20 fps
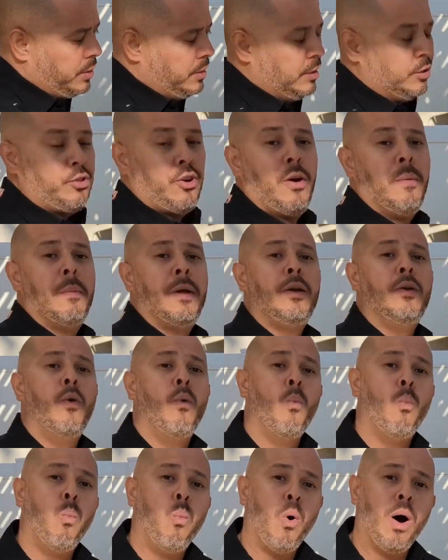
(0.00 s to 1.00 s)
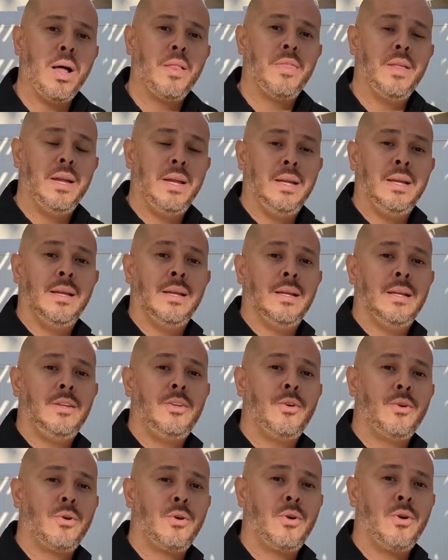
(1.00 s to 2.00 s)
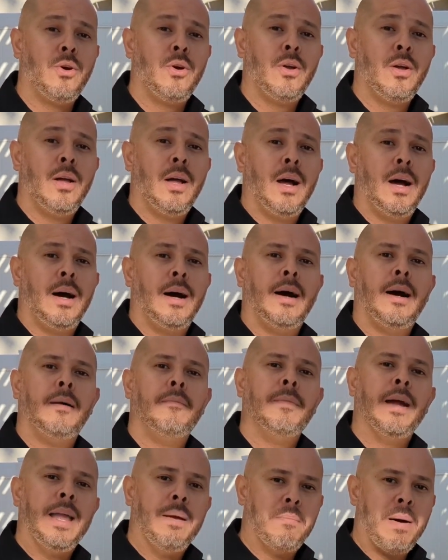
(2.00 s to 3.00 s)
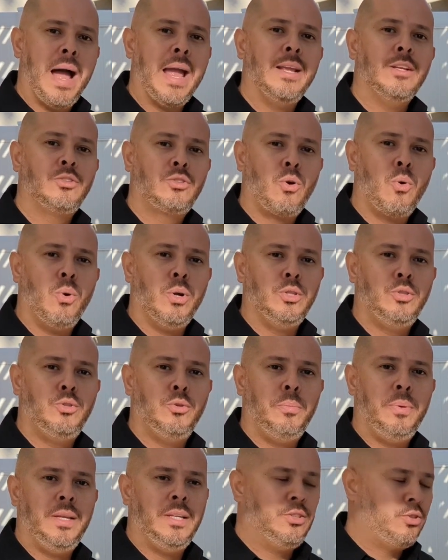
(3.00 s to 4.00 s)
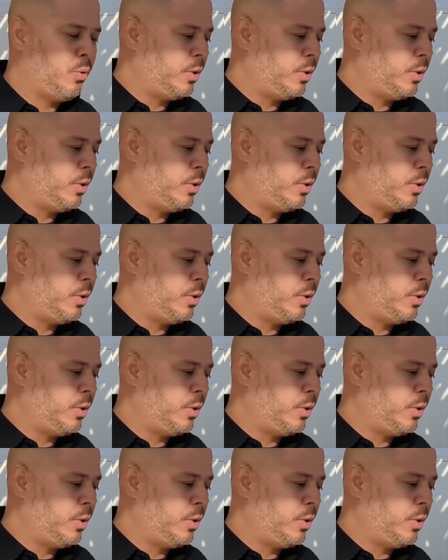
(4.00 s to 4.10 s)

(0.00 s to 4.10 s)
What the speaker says: determine what your MI is going to be.